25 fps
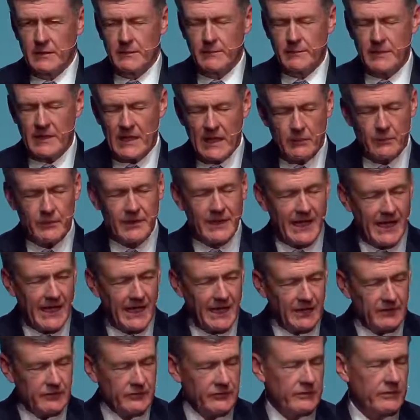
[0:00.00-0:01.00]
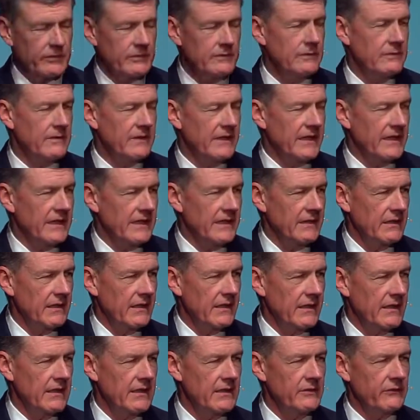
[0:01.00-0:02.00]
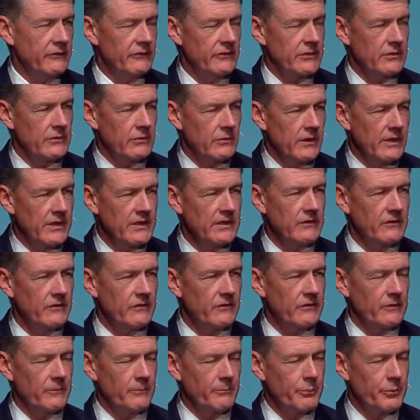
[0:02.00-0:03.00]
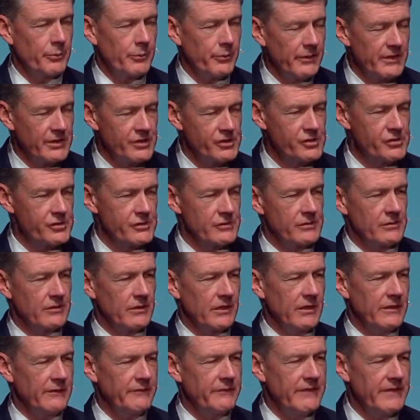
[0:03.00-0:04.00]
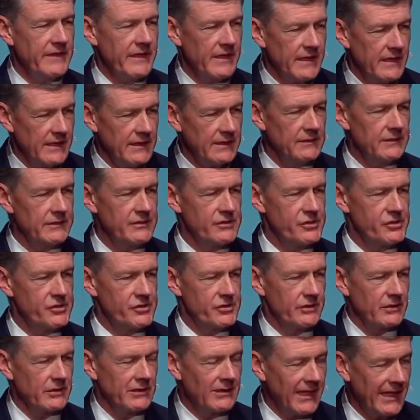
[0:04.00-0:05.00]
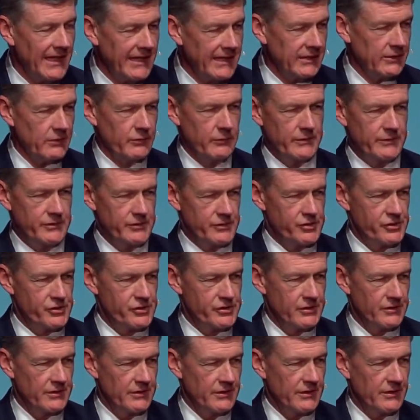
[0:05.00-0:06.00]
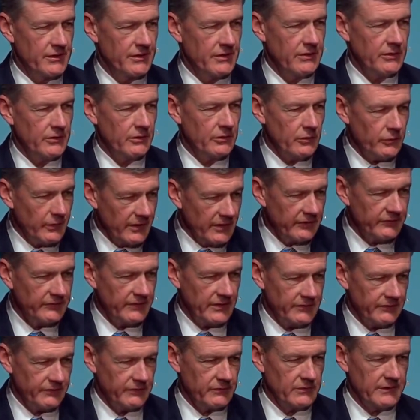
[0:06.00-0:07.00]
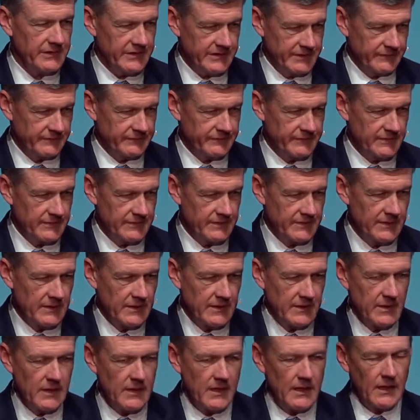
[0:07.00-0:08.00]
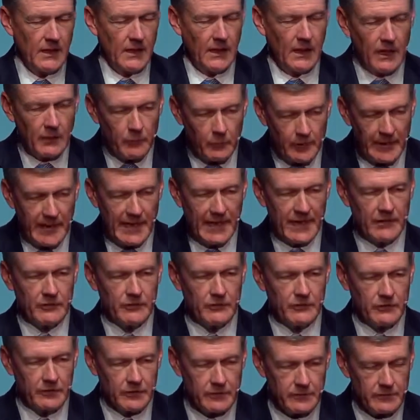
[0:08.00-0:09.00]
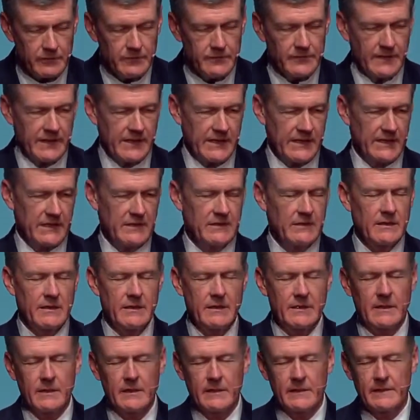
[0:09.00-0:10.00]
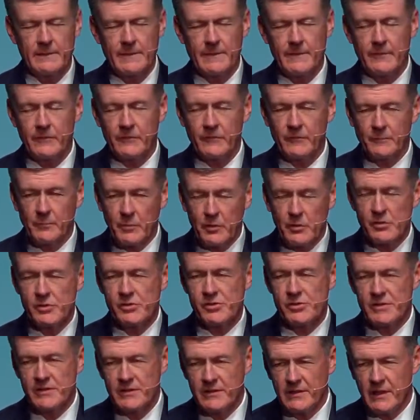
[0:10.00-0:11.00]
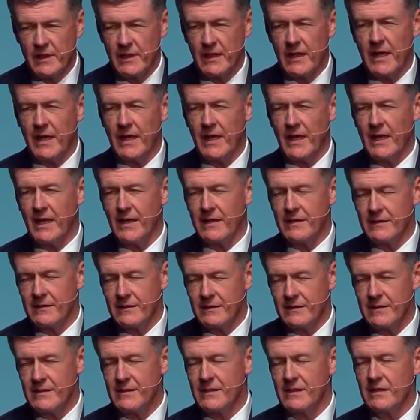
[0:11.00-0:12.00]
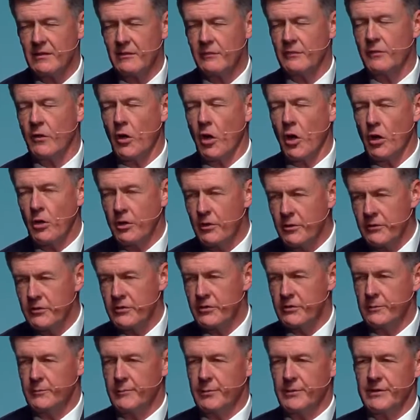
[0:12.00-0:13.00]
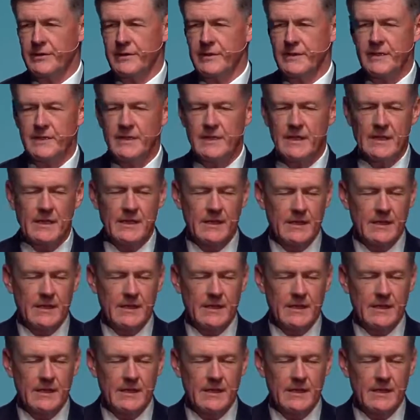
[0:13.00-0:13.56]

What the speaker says: But I would add to that, he is the greatest preacher of the English language who has ever lived. I would add to that, Spurgeon, I think, is arguably